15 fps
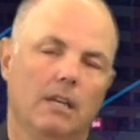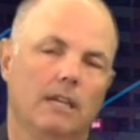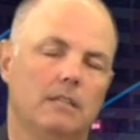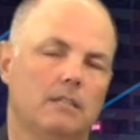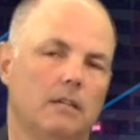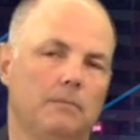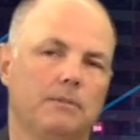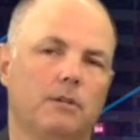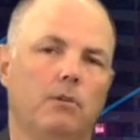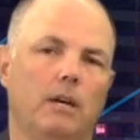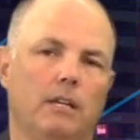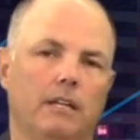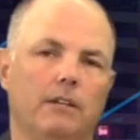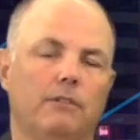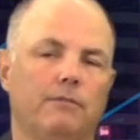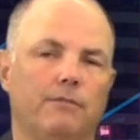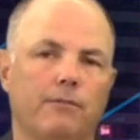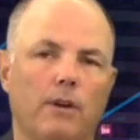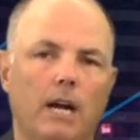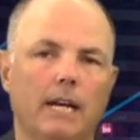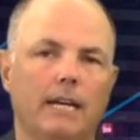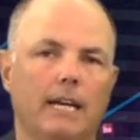And subsequently on
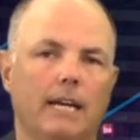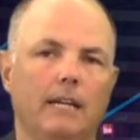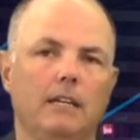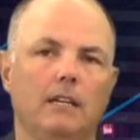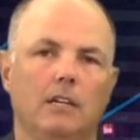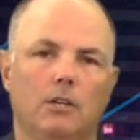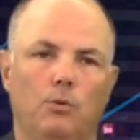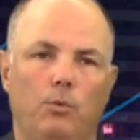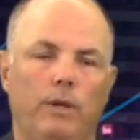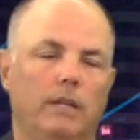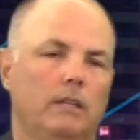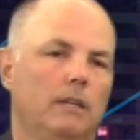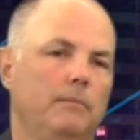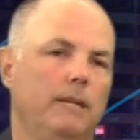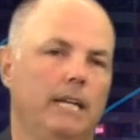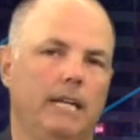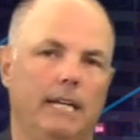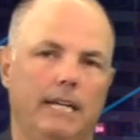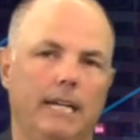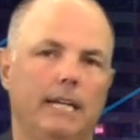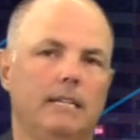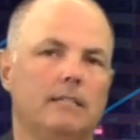Friday, we
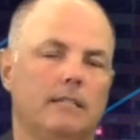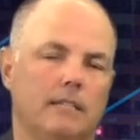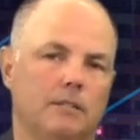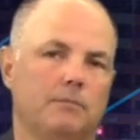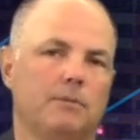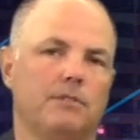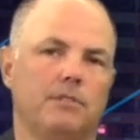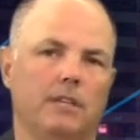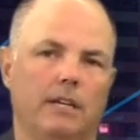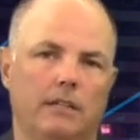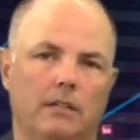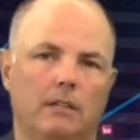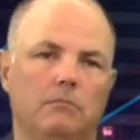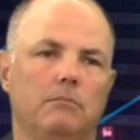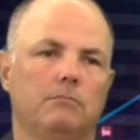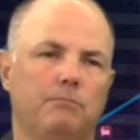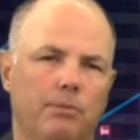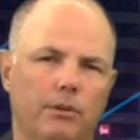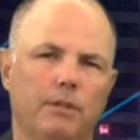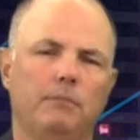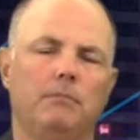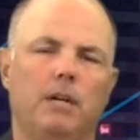eliminated eighty-six percent
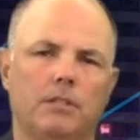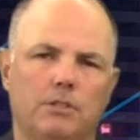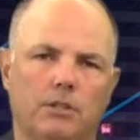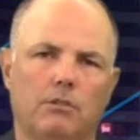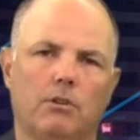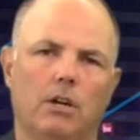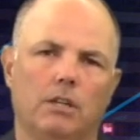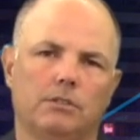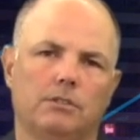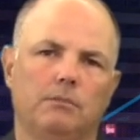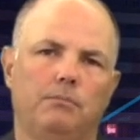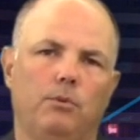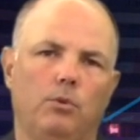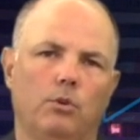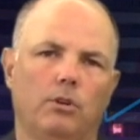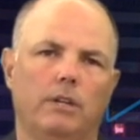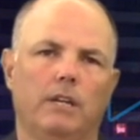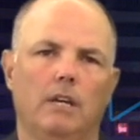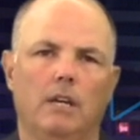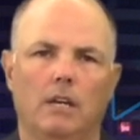pretty much across the board,